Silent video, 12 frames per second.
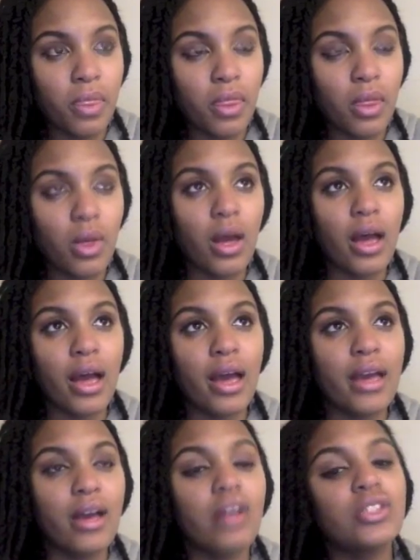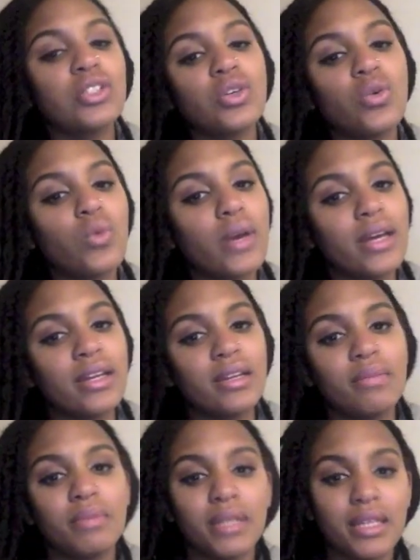also
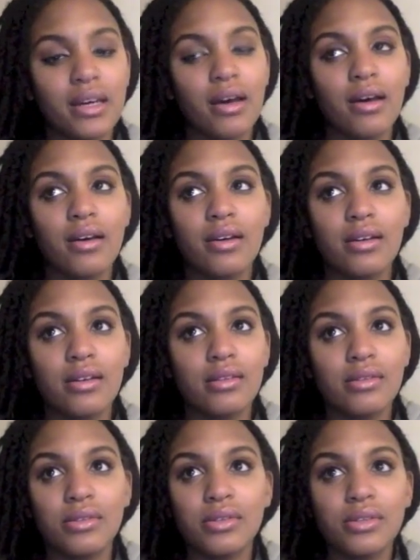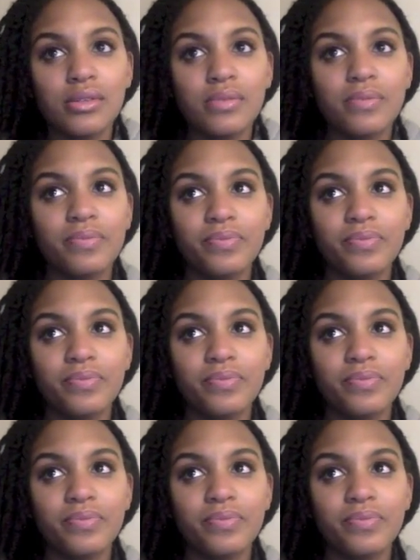waited because